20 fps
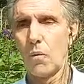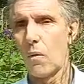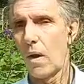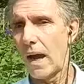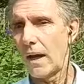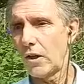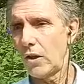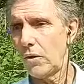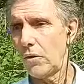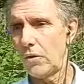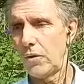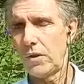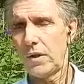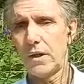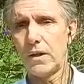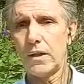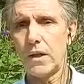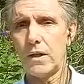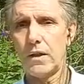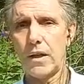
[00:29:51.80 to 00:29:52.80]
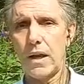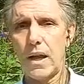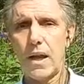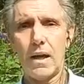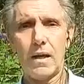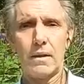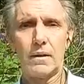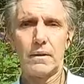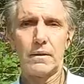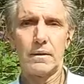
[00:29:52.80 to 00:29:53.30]
Why do you think that they
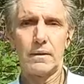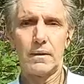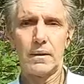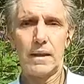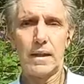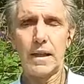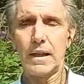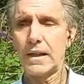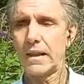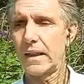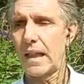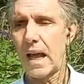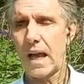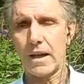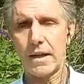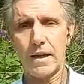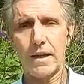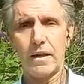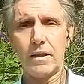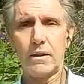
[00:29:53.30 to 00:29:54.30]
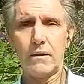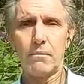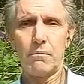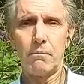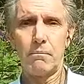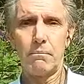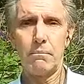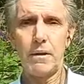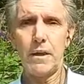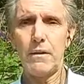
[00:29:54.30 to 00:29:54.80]
are attacking
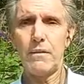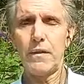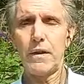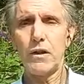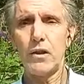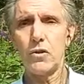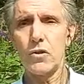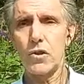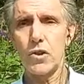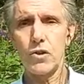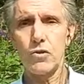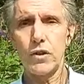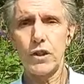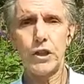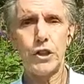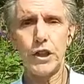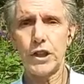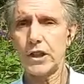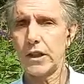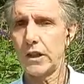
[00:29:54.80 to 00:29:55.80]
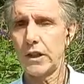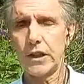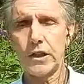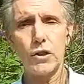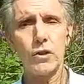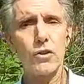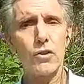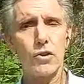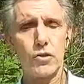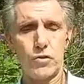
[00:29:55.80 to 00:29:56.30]
beef industry, chicken
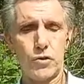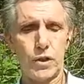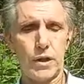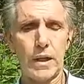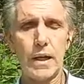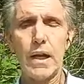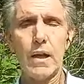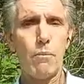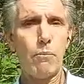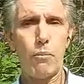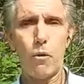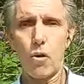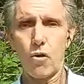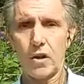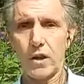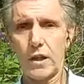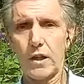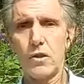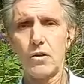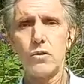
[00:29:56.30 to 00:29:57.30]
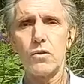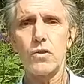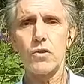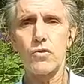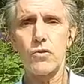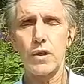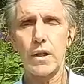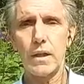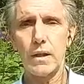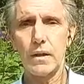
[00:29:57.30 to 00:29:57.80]
industry, pork
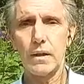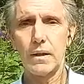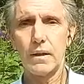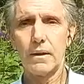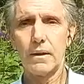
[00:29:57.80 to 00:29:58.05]
industry?